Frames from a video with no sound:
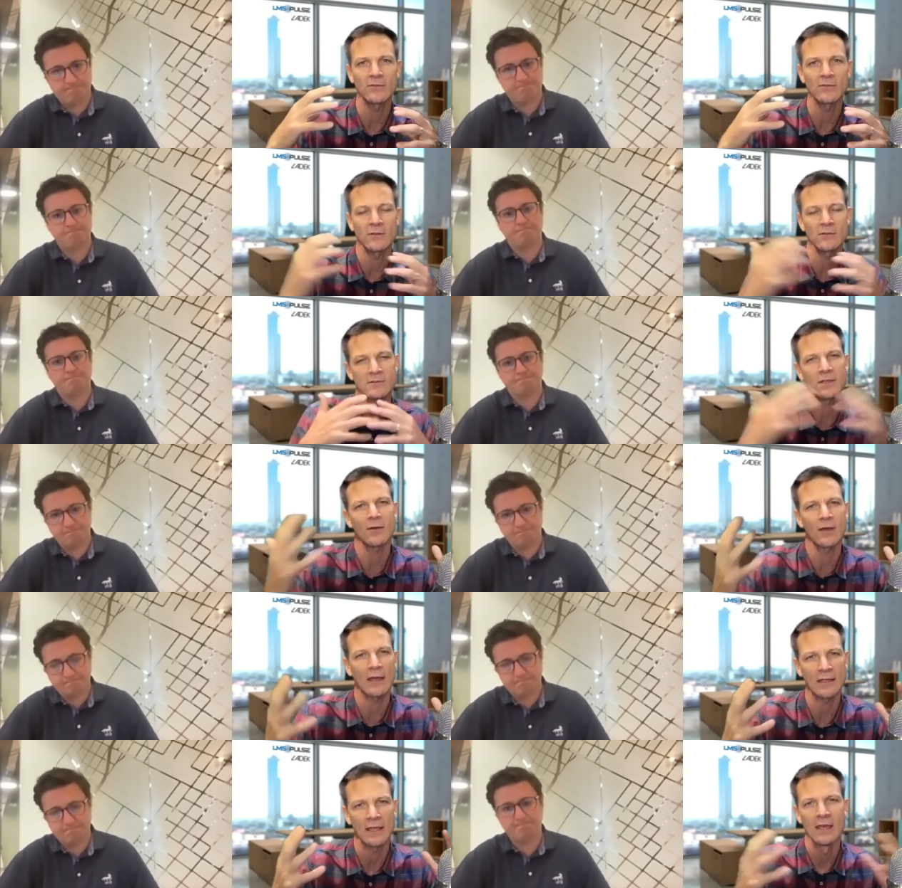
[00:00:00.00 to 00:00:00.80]
Speaker 1: You see,
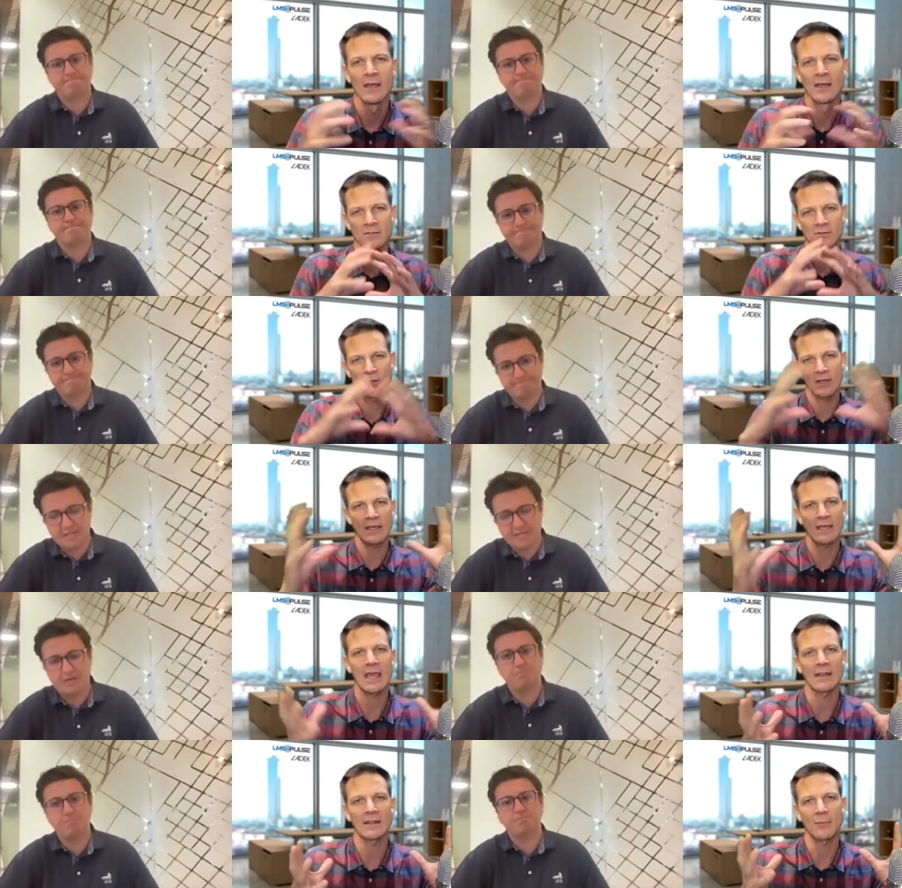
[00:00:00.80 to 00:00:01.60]
like, so
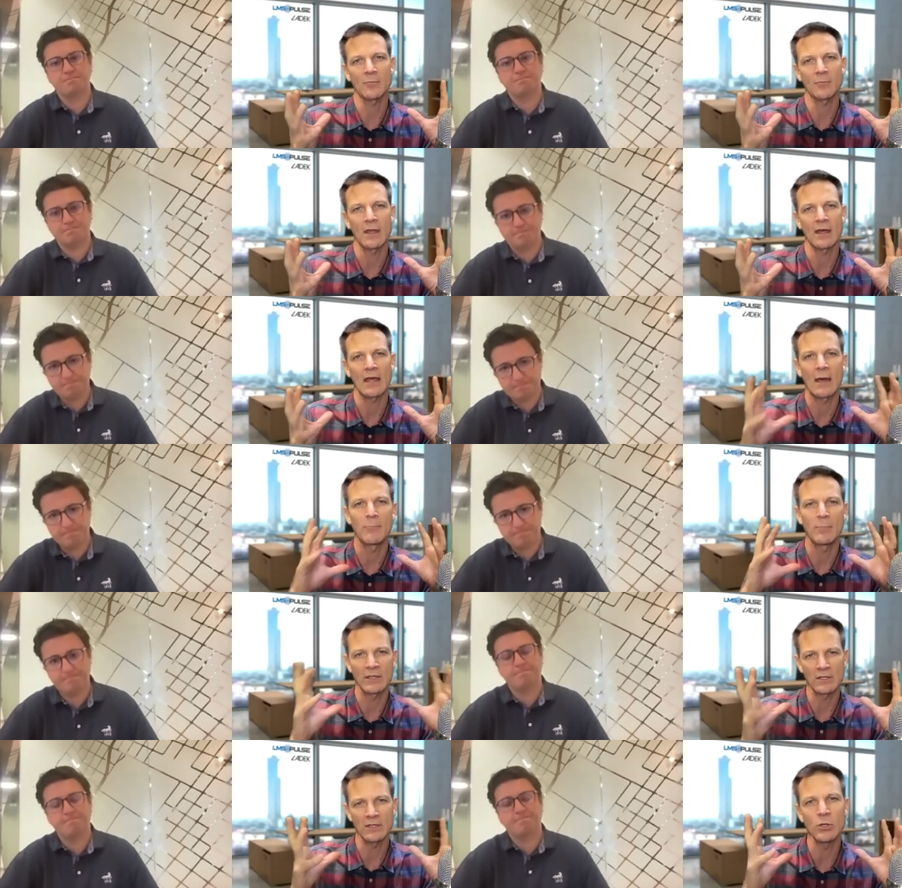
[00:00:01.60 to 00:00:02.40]
again, yeah. I'm a, a
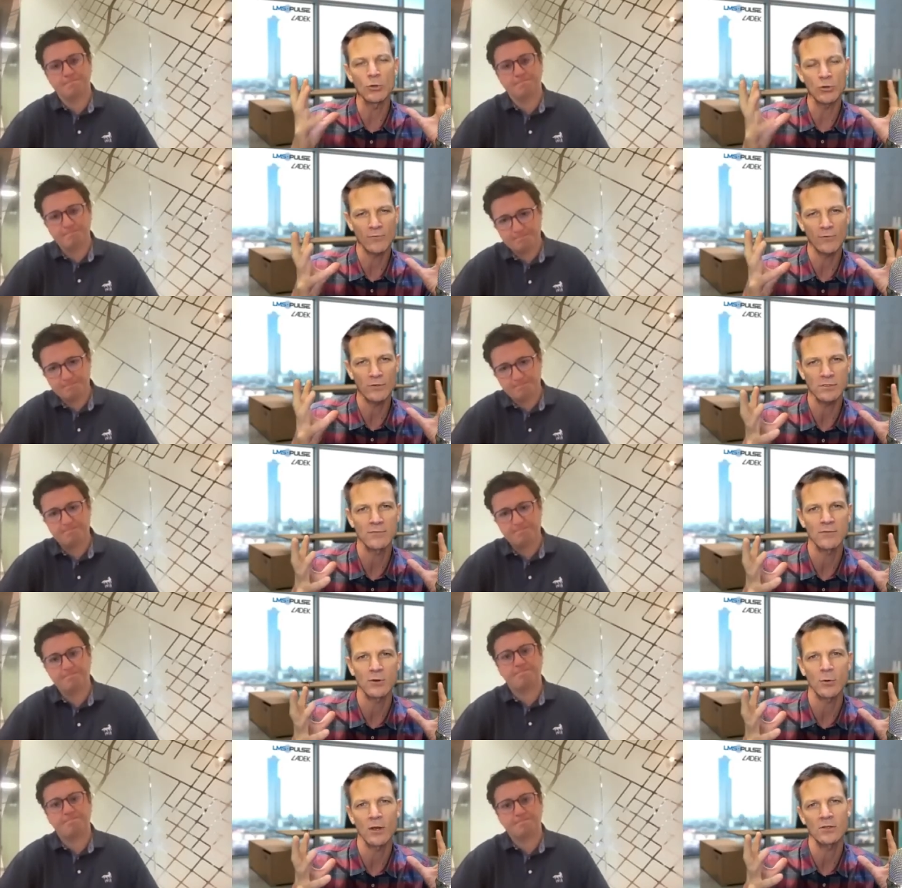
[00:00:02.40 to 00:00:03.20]
big universe of
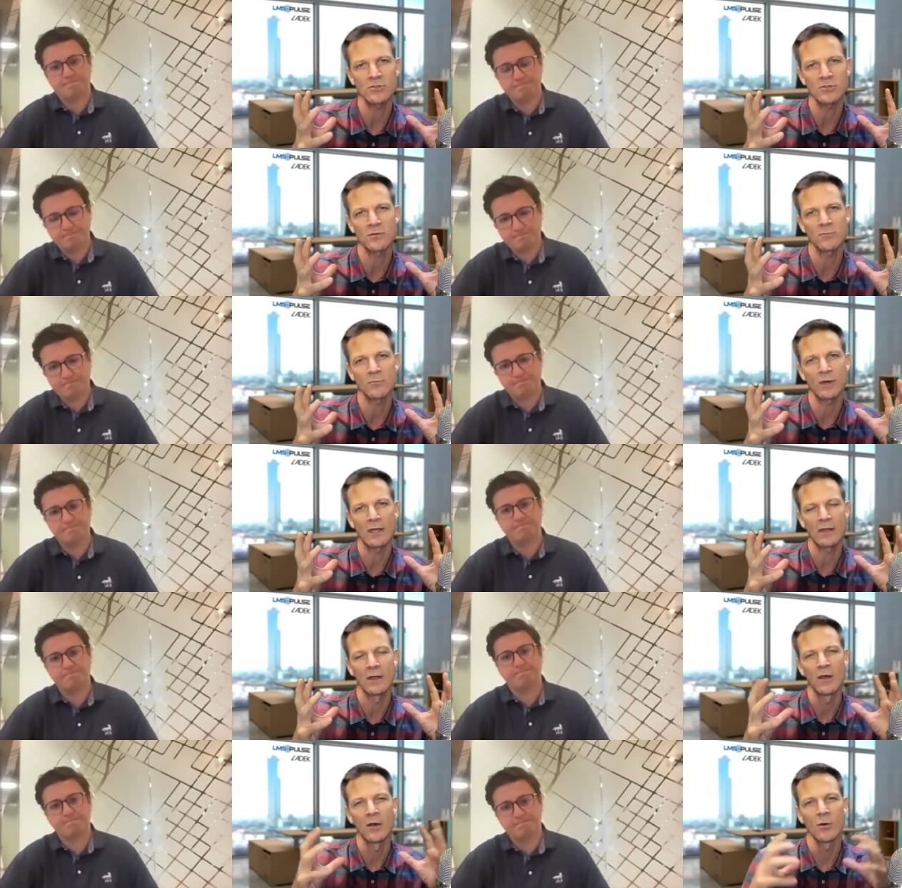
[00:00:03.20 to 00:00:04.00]
a question,
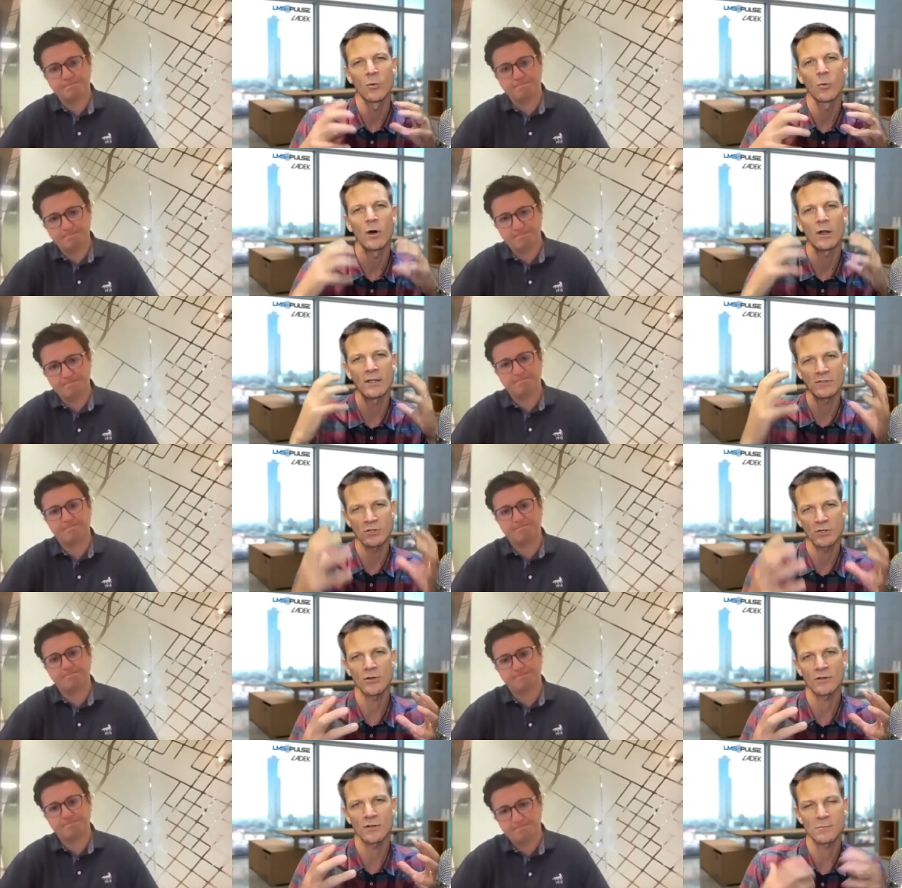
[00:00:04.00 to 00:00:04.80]
but what has
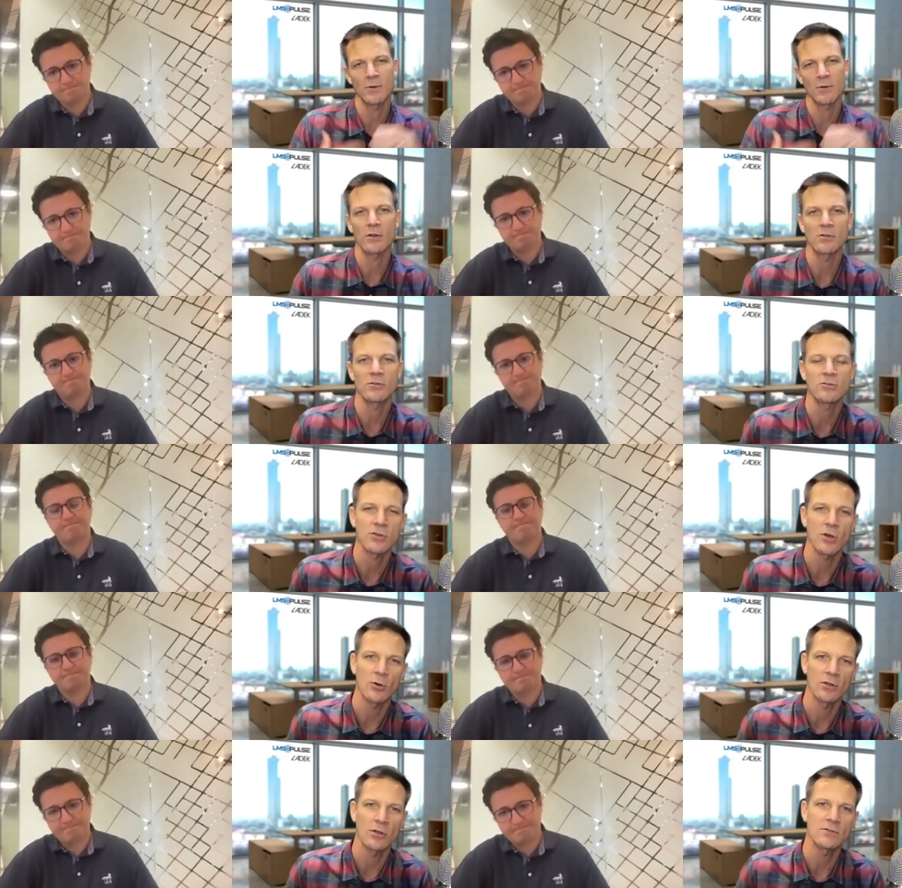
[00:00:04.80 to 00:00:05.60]
your experience
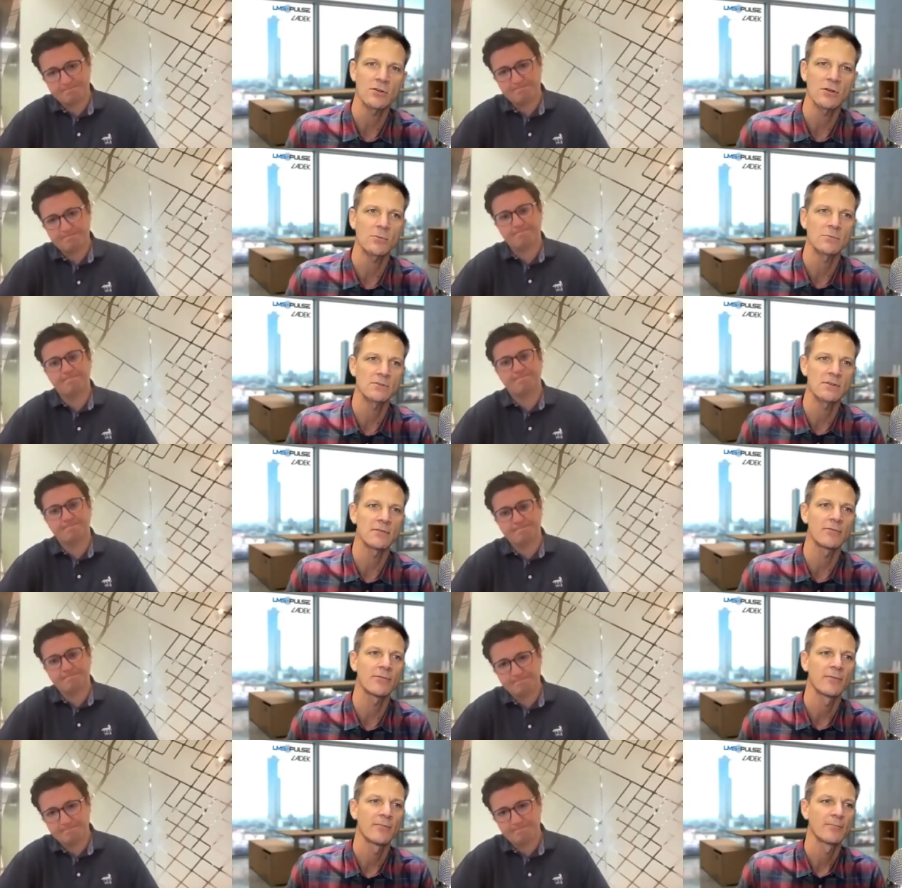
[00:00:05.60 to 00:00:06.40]
shown in terms of